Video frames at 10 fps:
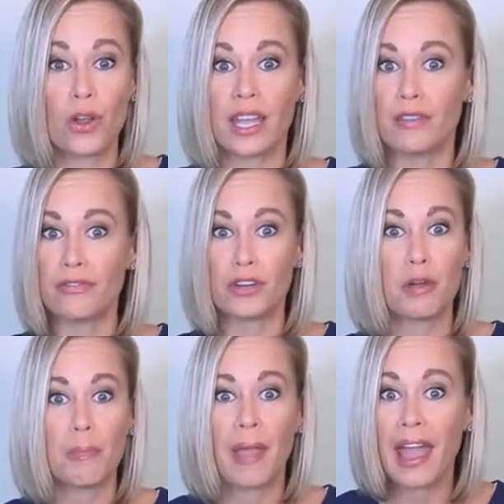a great gift for
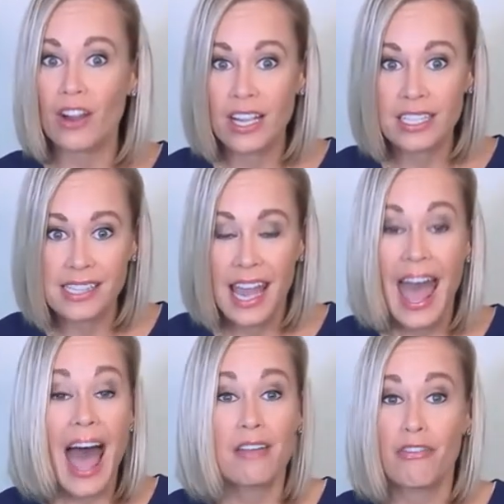your parents.
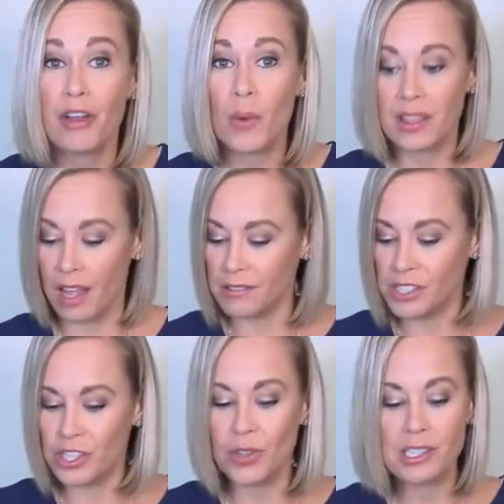Everyone
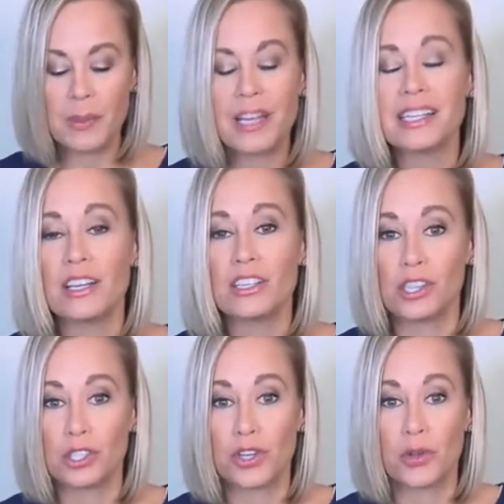loves to do this because here's
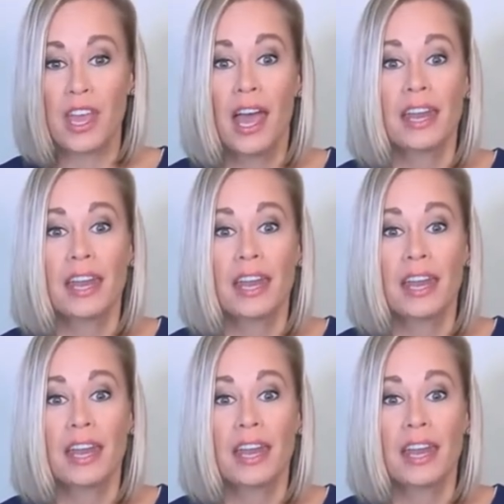the truth.